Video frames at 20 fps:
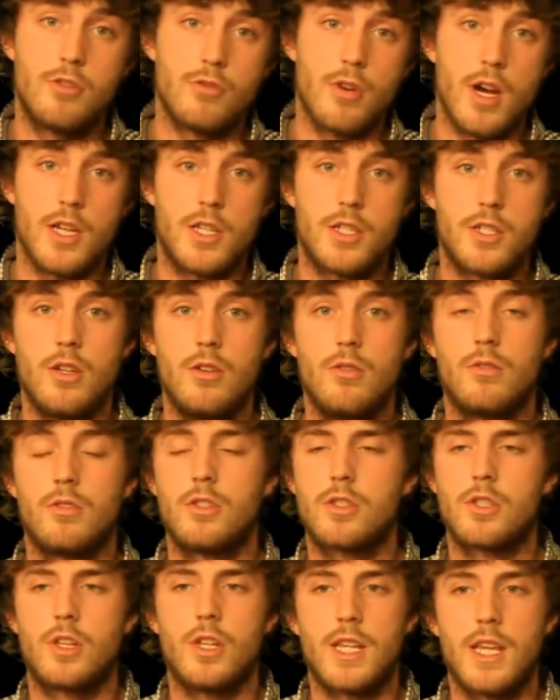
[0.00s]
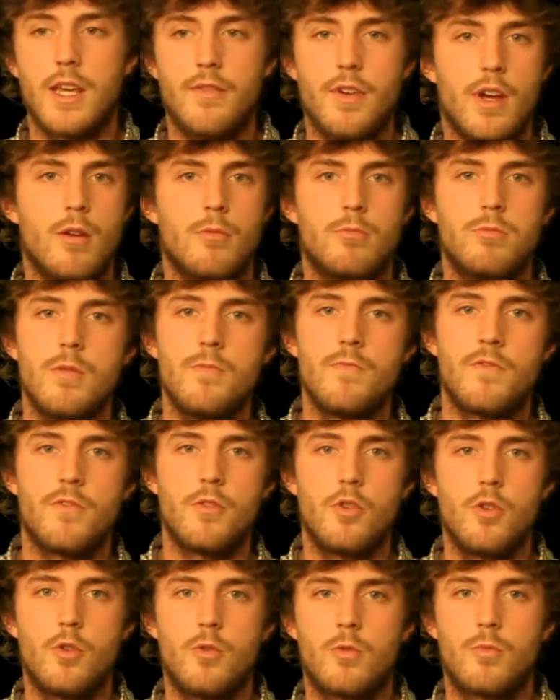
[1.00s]
Drysuit, I'm just going to give it a run
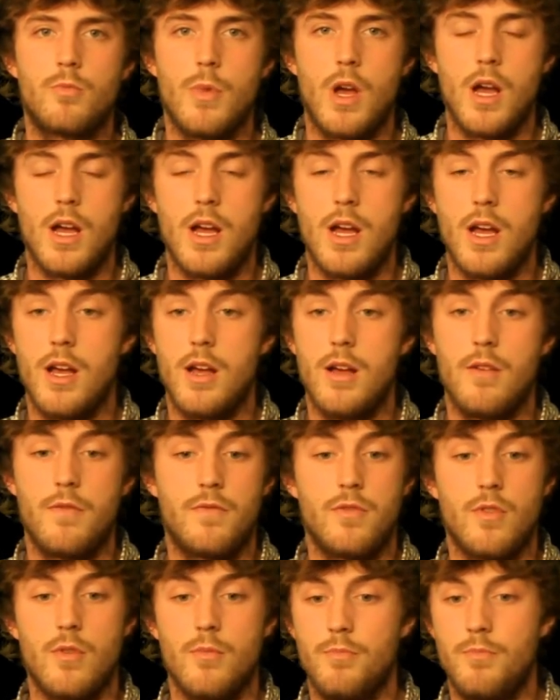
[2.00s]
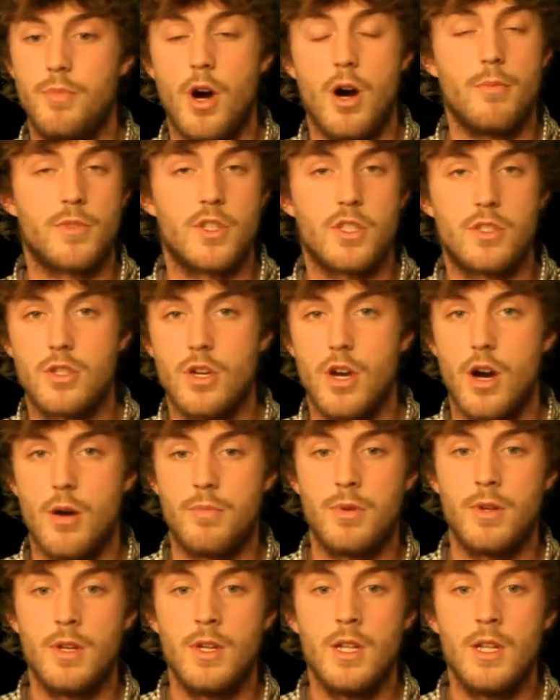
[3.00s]
through from bottom to top,